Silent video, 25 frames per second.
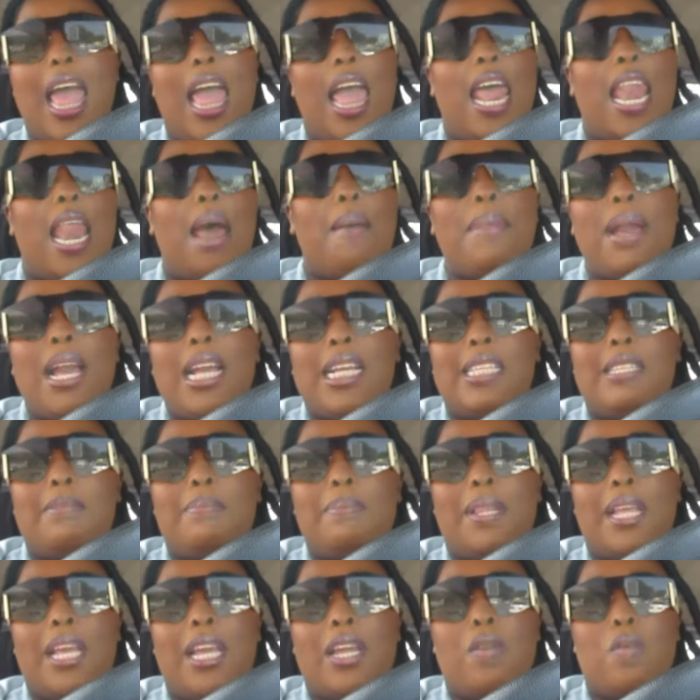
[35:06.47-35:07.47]
and I'm gonna
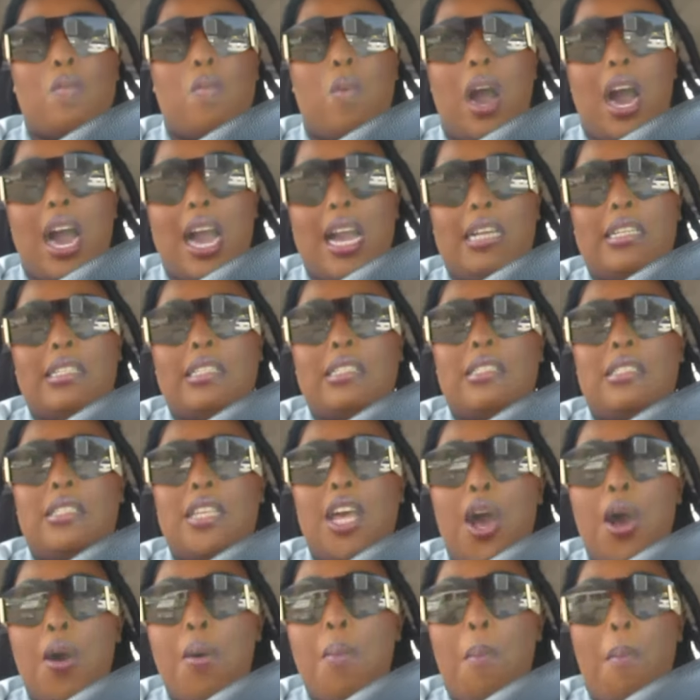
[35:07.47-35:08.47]
explain why.
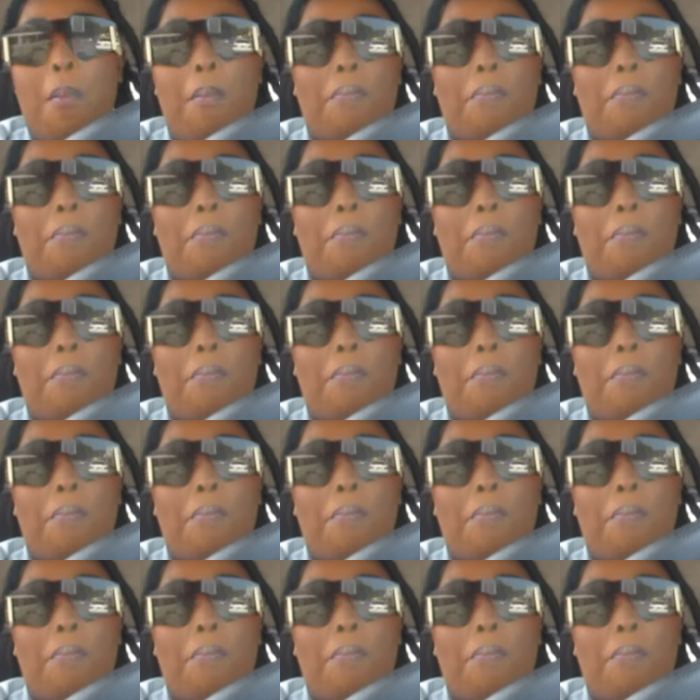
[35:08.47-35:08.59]
So